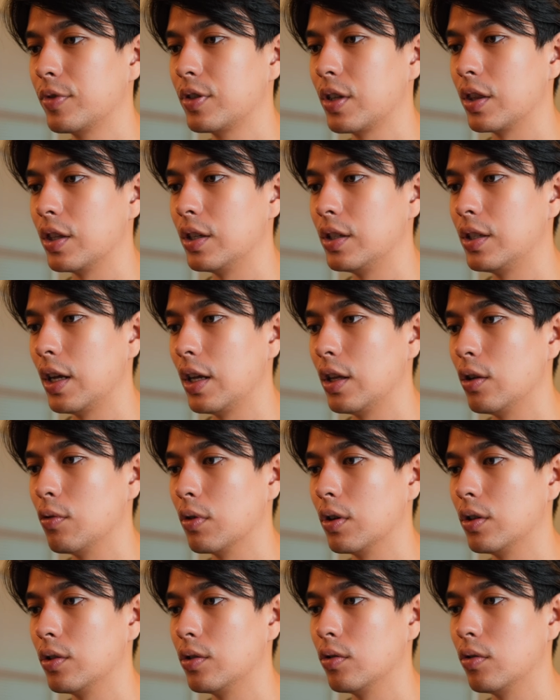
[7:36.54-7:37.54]
set the date you
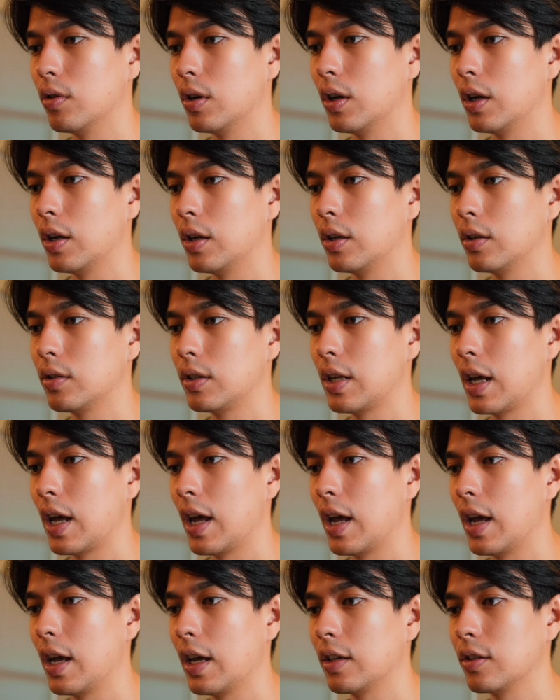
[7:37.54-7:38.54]
want to do it,
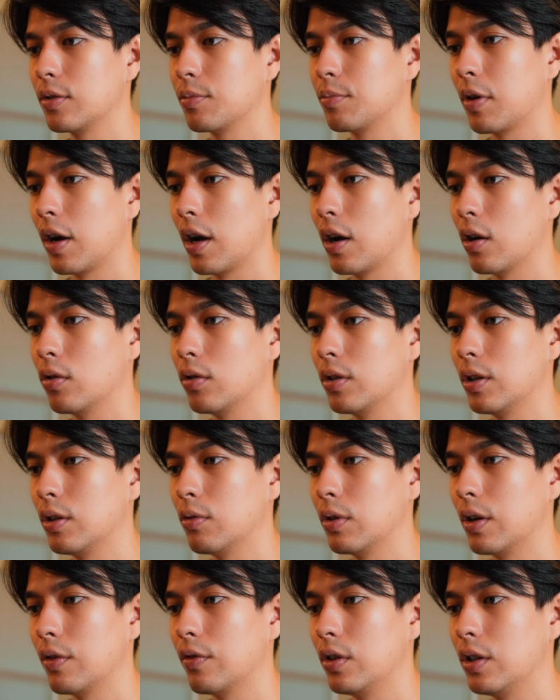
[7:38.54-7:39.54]
tags, priority,
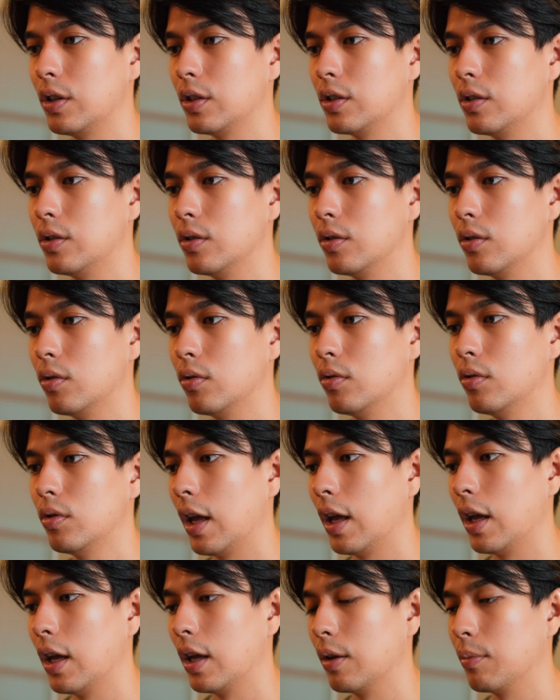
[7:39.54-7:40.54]
whatever you need to do,
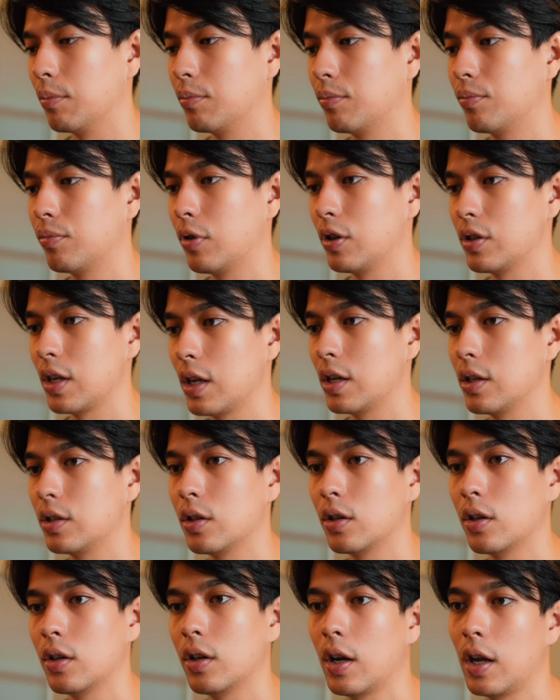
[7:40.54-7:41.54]
and press
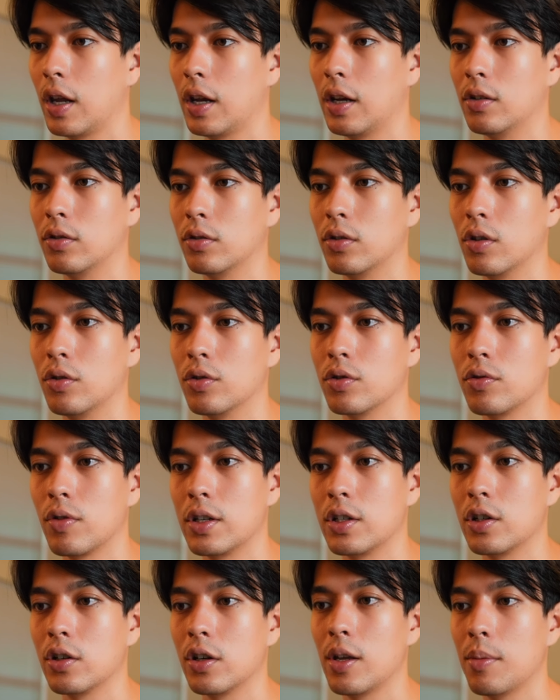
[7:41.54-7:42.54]
enter and it'll go
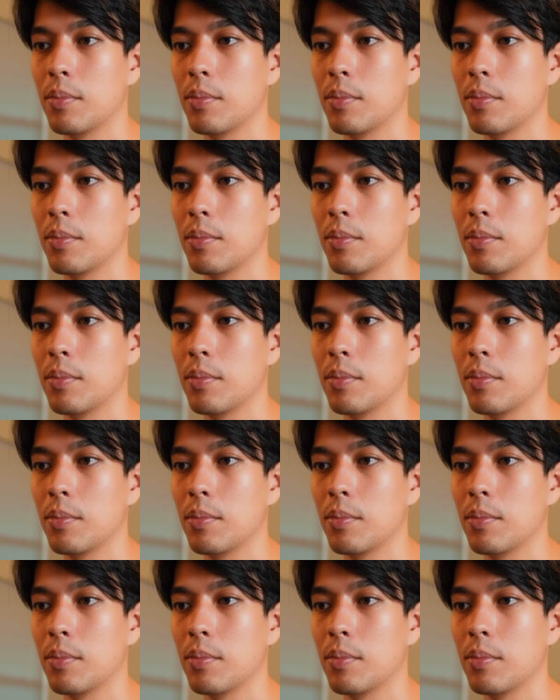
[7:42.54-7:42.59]
straight to your